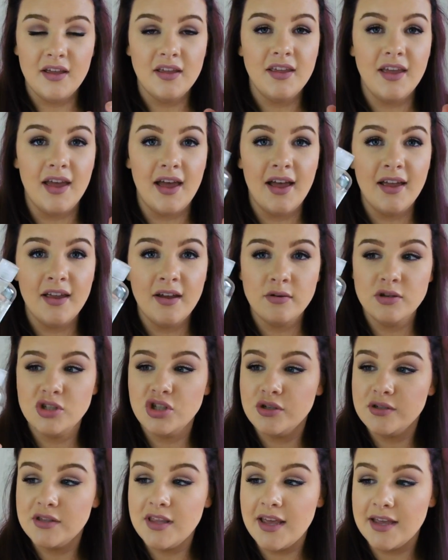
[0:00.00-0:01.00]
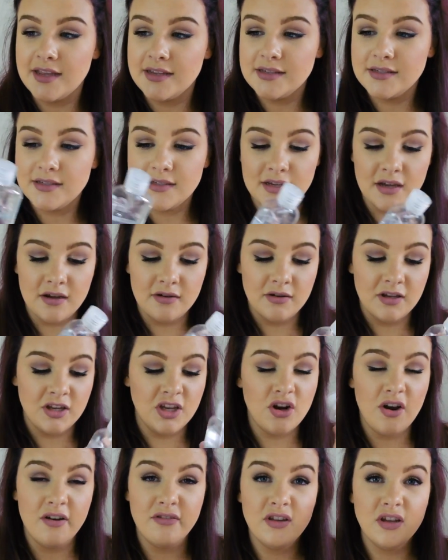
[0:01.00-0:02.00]
yeah, I always use this, so, and
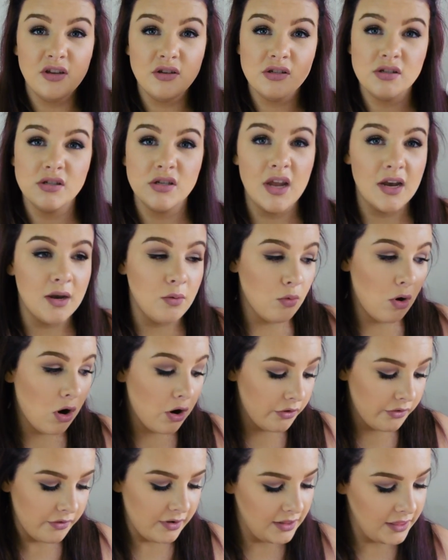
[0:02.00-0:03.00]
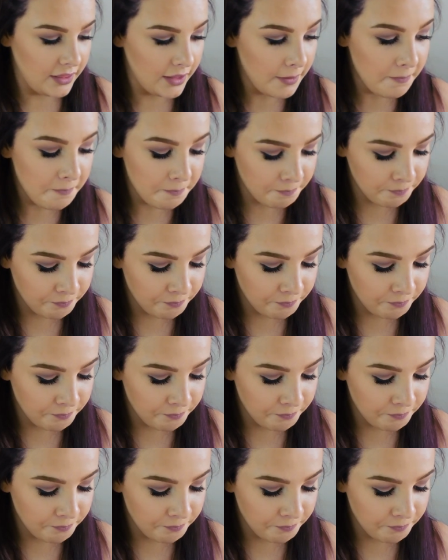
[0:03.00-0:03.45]
you don't have to use any water or anything.